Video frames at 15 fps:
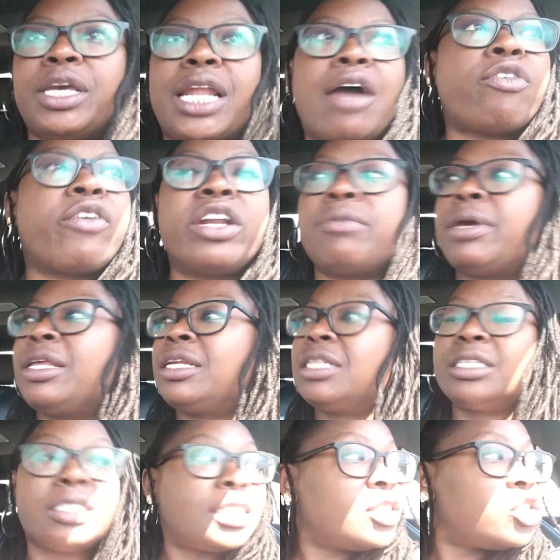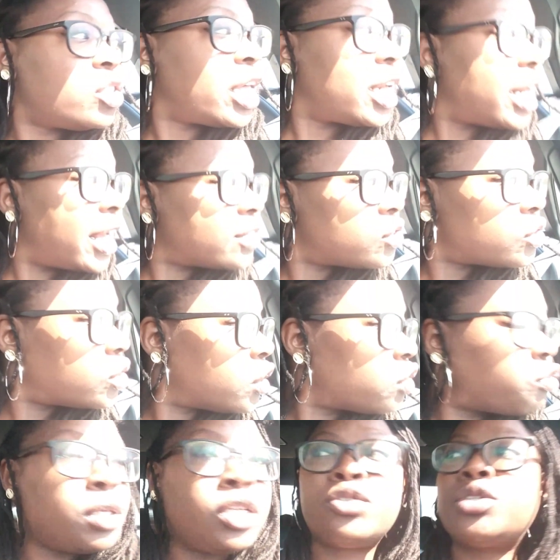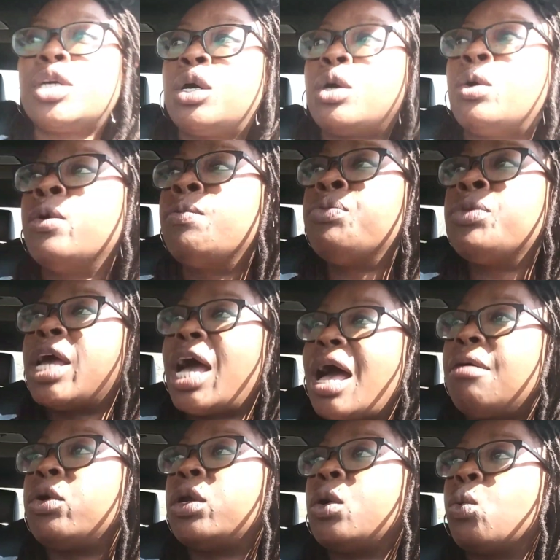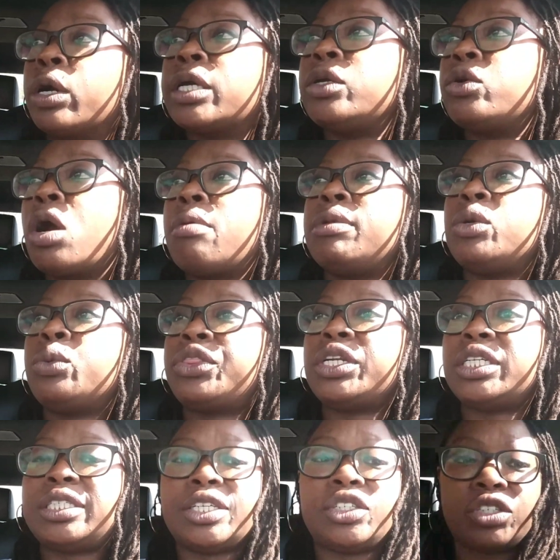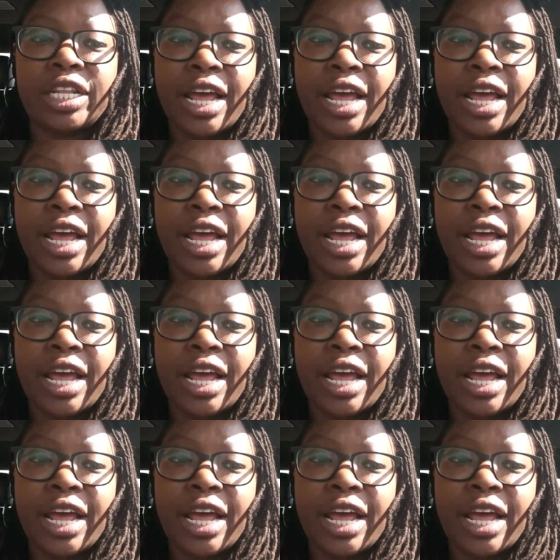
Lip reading: And I've already made the decision that it hasn't served me. So I'm going to work in harmony with the decision